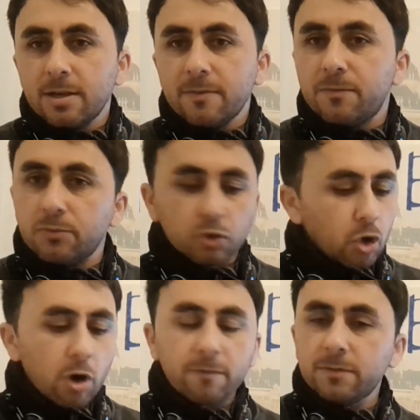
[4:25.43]
for
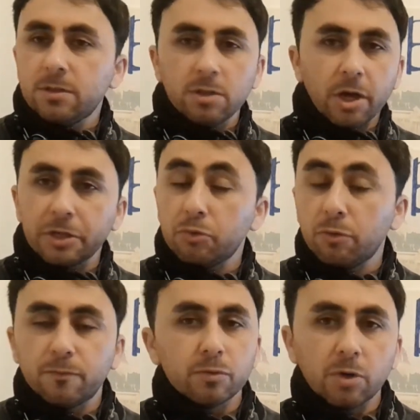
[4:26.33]

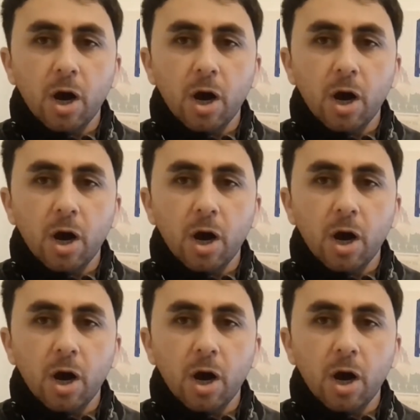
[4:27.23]
TOEFL, for